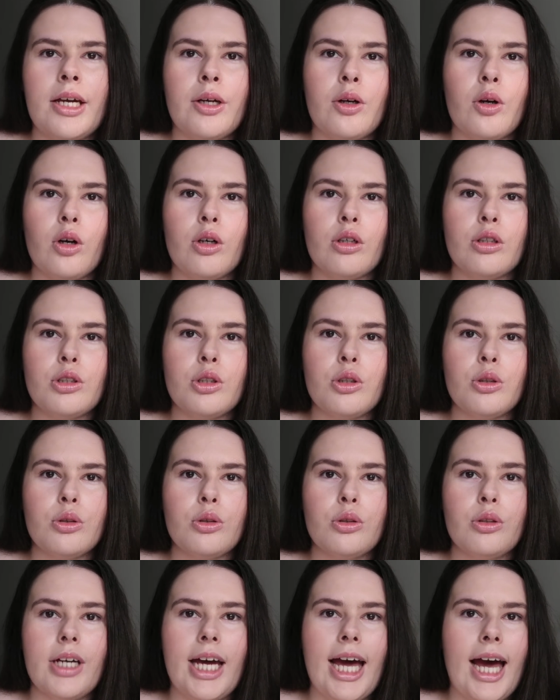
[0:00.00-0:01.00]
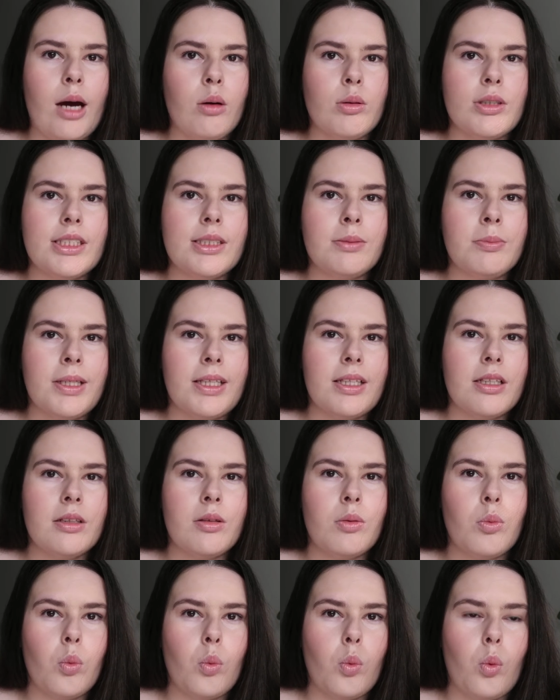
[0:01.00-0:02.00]
go to Howard
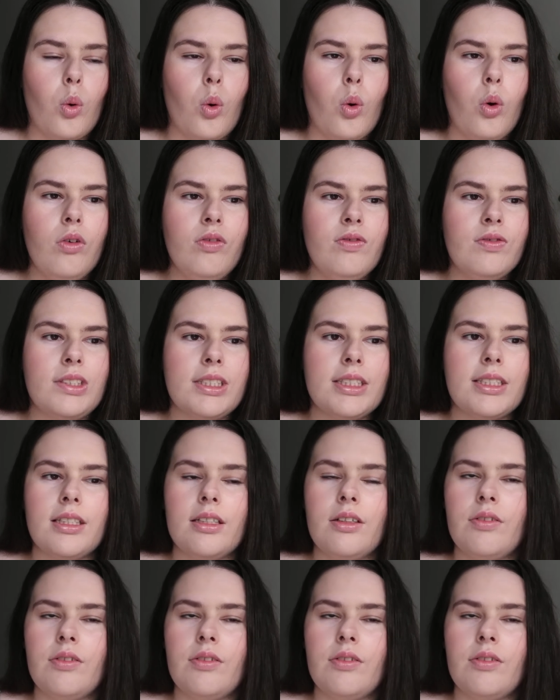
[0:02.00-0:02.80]
Smith's Wharves.